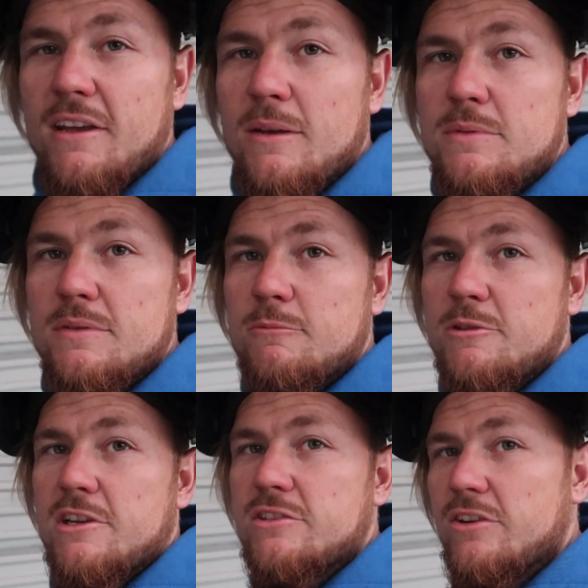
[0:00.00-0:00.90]
amps,
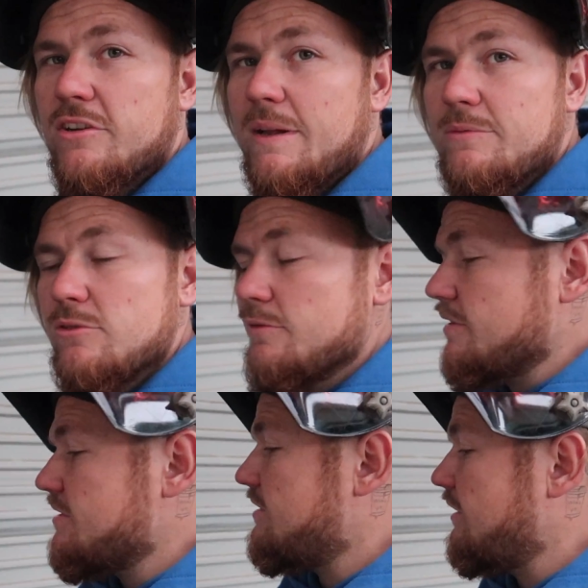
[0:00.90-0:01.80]
which I turned it up to for
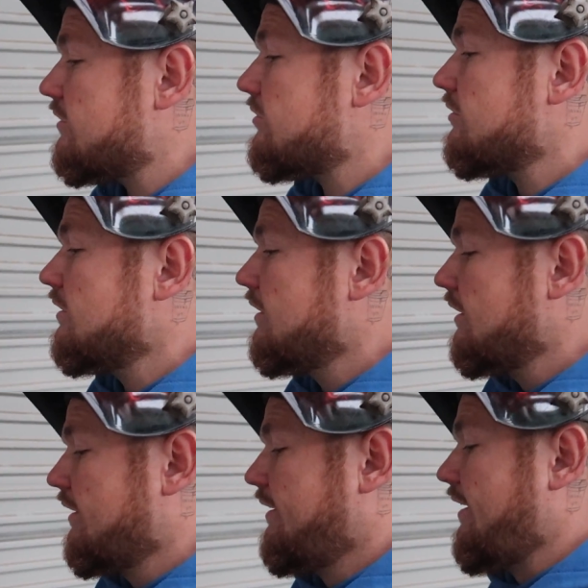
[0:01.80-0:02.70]
the stitch,
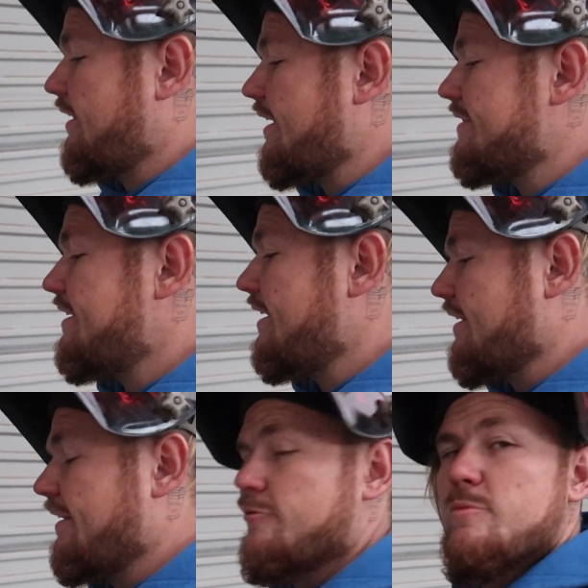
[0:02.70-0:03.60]
it cuts out
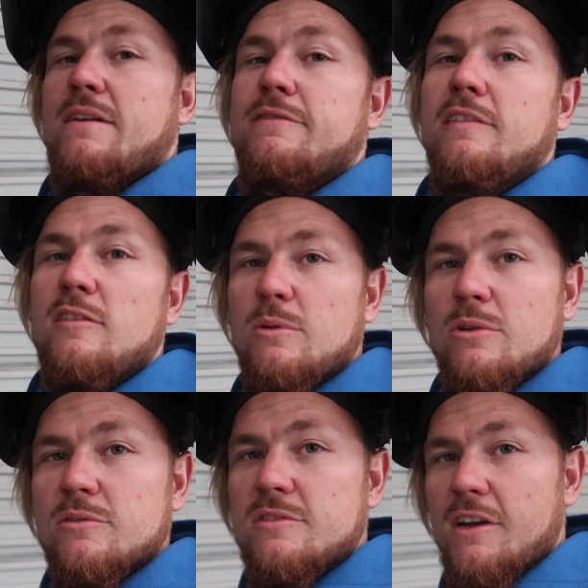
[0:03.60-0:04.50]
after about 50
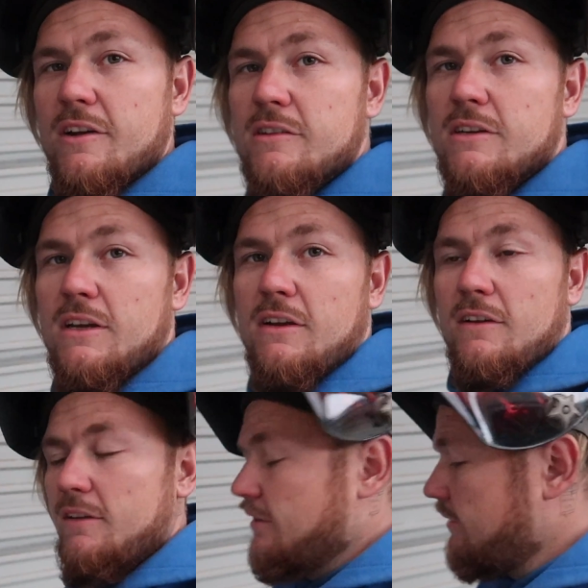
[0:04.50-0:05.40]
mil. So
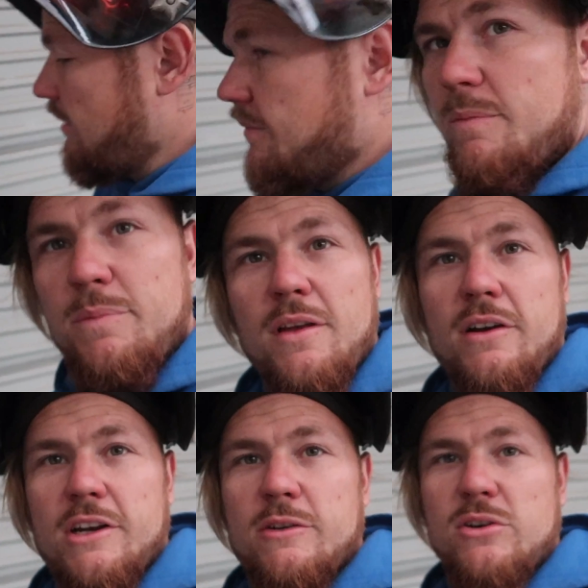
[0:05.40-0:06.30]
I'm
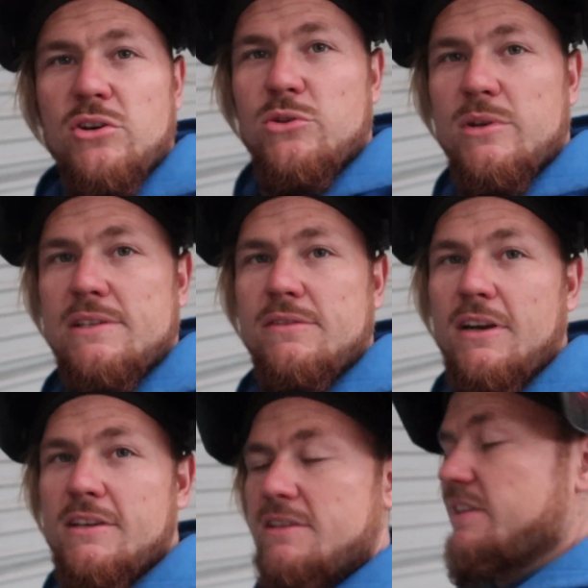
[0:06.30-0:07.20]
not going to record the rest of it
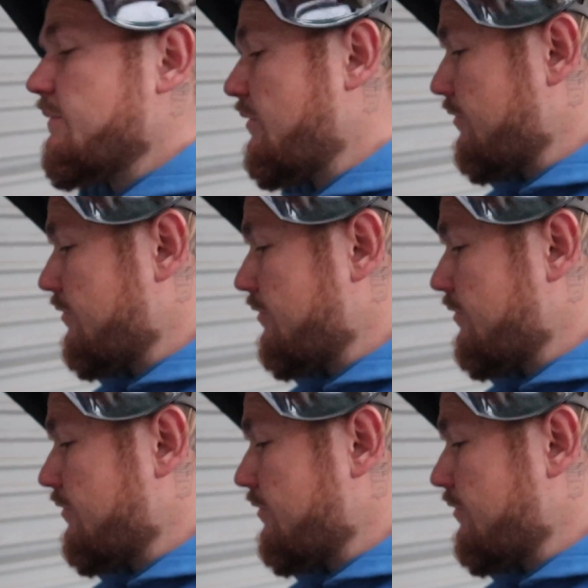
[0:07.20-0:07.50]
because it's going to be